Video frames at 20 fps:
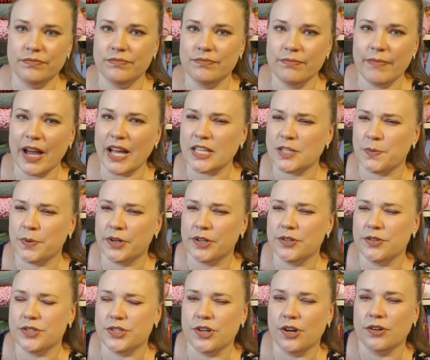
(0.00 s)

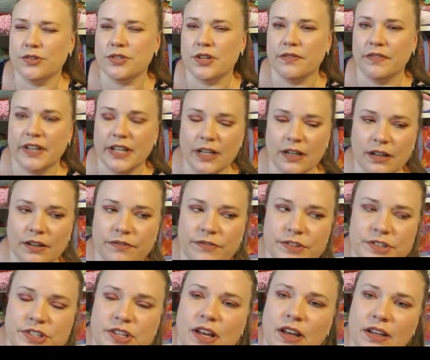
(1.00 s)
mass-produced yarns over here
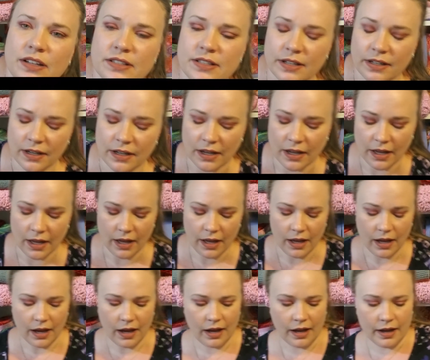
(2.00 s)
for socks.
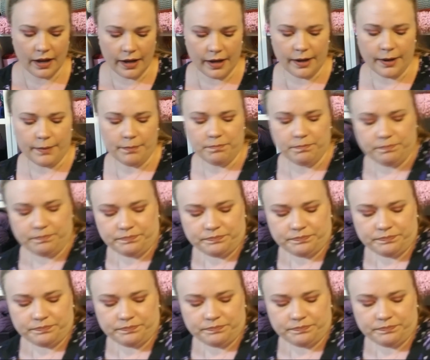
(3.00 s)
Sorry, I